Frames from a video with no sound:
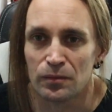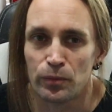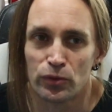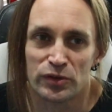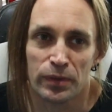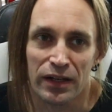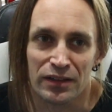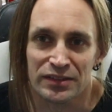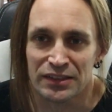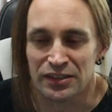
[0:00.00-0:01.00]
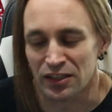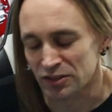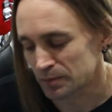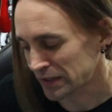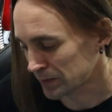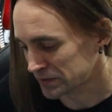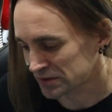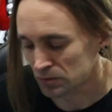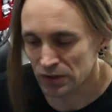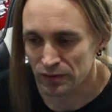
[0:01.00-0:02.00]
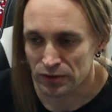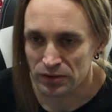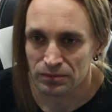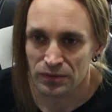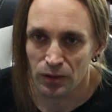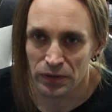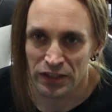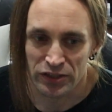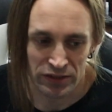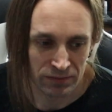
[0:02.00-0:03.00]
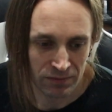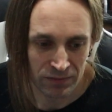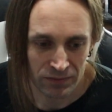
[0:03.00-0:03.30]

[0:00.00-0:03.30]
boost pedals, guitars, pickups, whatever combination.